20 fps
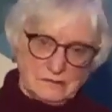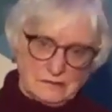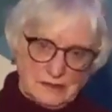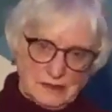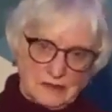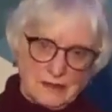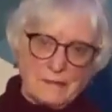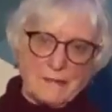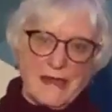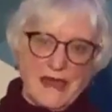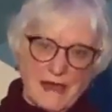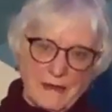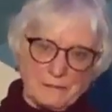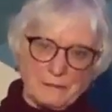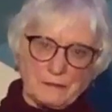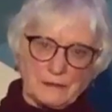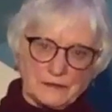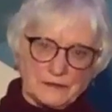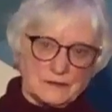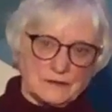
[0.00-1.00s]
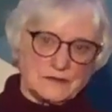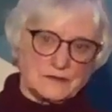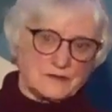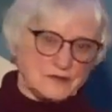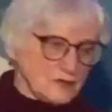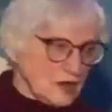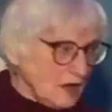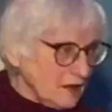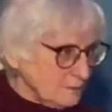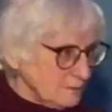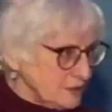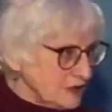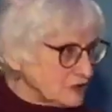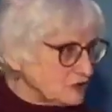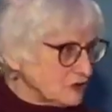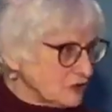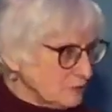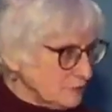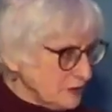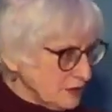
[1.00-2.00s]
at the map and saw
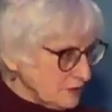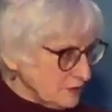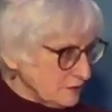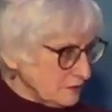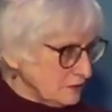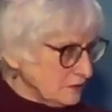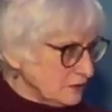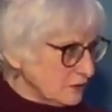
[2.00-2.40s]
Meacham and